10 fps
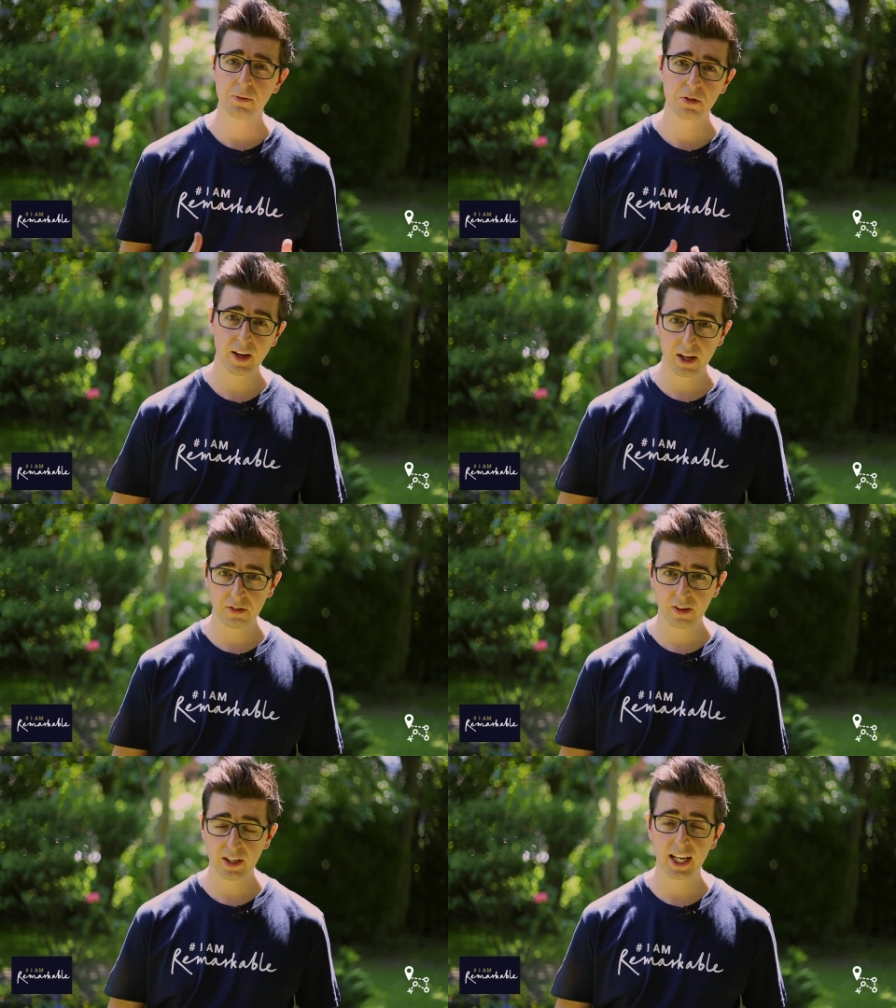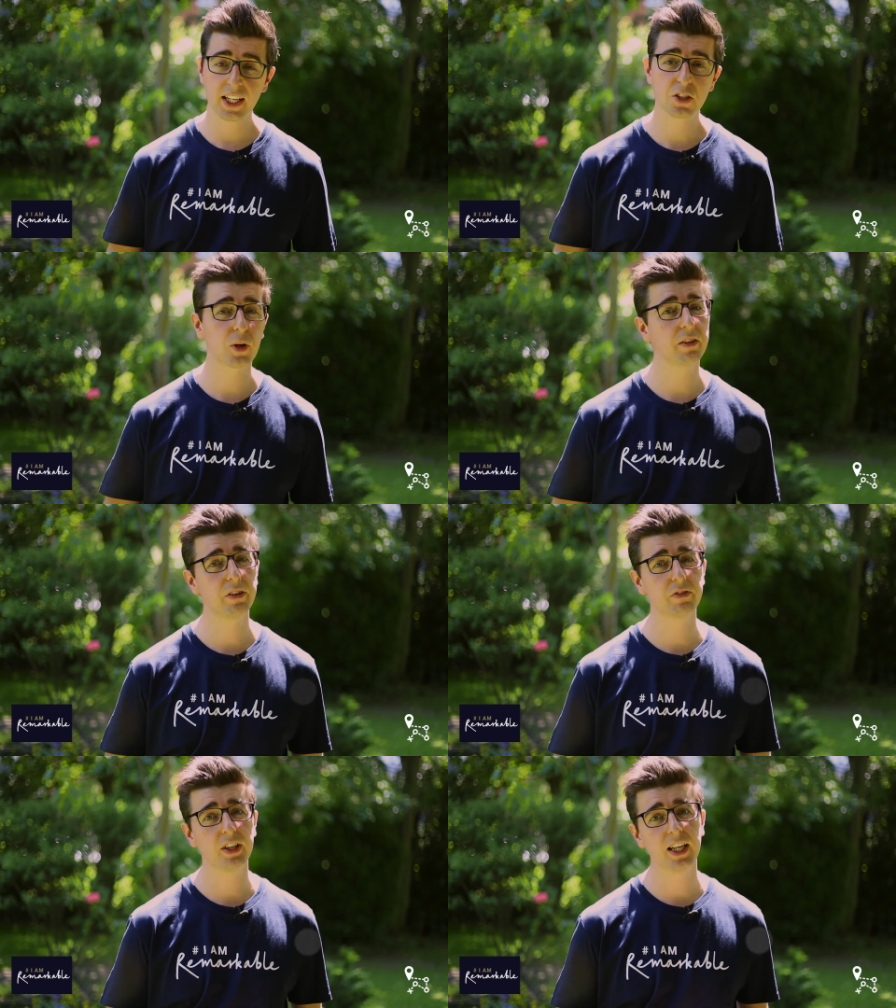it was founded in twenty
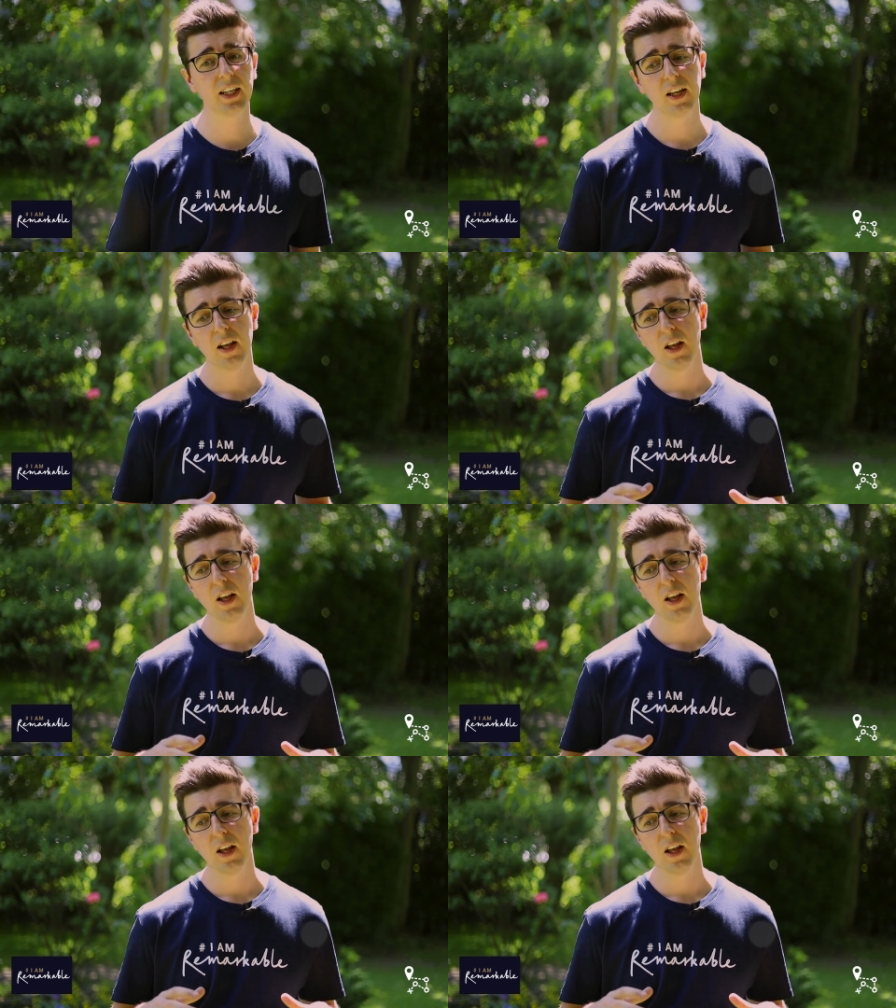fifteen,